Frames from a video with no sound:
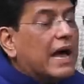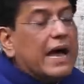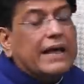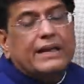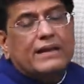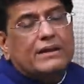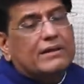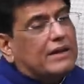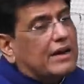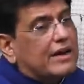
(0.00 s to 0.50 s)
I
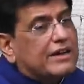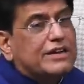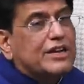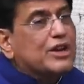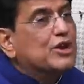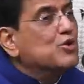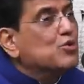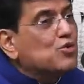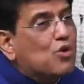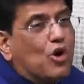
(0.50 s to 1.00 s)
can
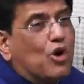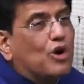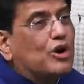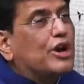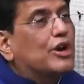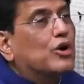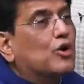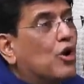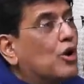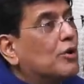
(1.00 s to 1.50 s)
continue
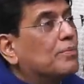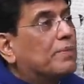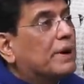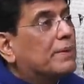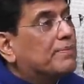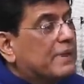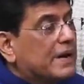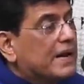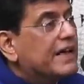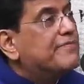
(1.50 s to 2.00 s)
on and on,
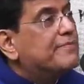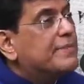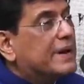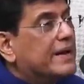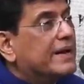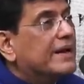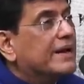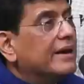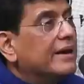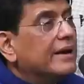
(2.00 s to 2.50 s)
but believe
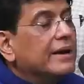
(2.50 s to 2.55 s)
me,